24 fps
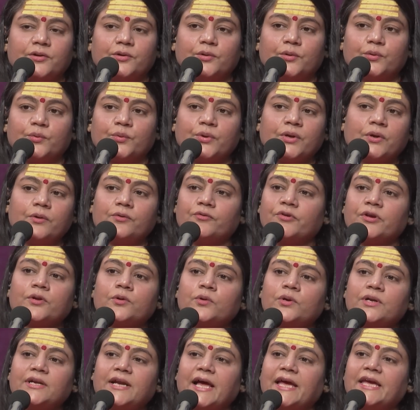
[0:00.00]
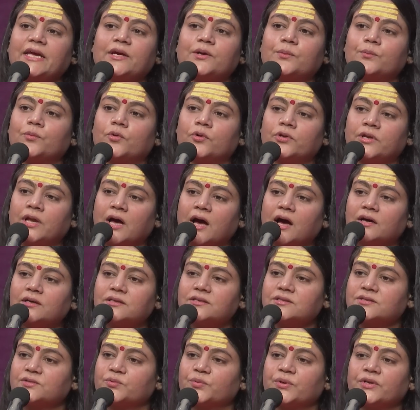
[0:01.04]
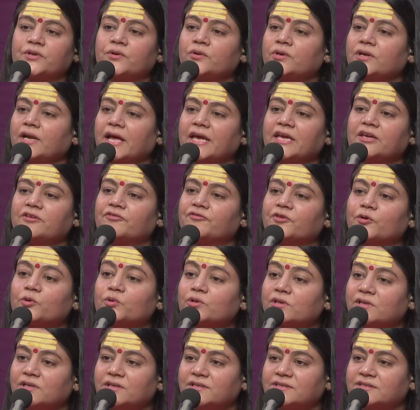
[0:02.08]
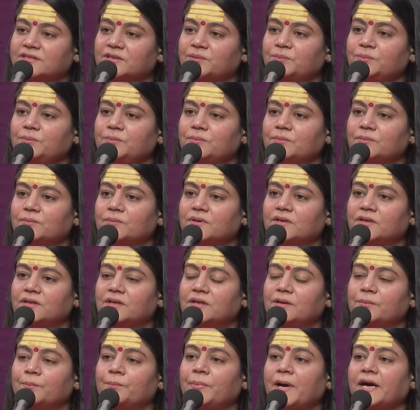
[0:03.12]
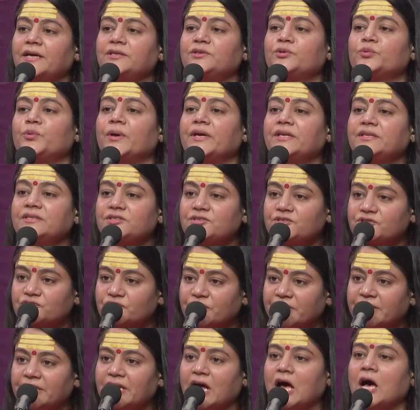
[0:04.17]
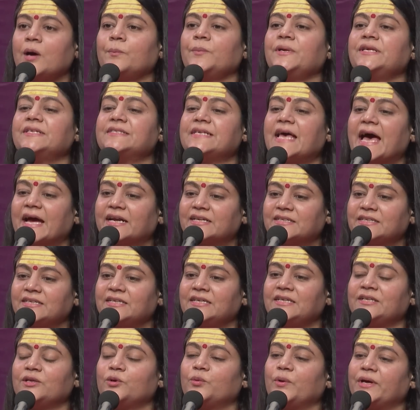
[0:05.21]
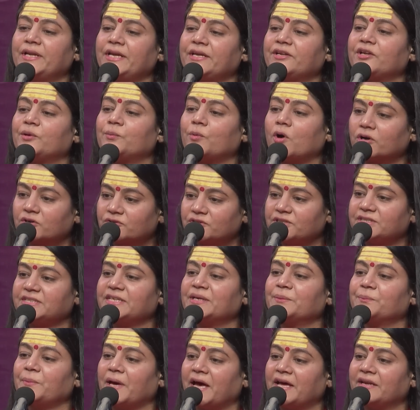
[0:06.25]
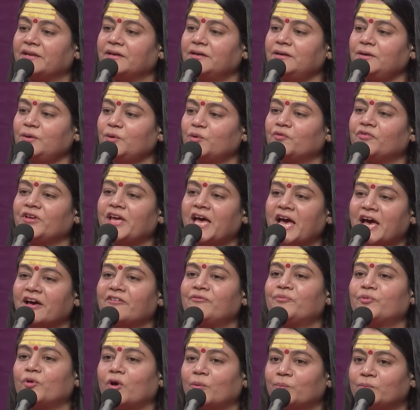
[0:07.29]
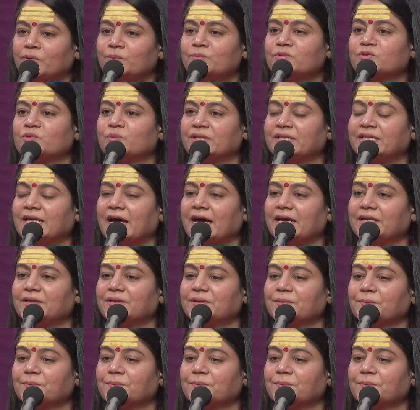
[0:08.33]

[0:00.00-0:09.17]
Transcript: We don't like monarchs, we don't like feudalism. But when Shri Ram is acting in a very democratic manner, we have problems with that.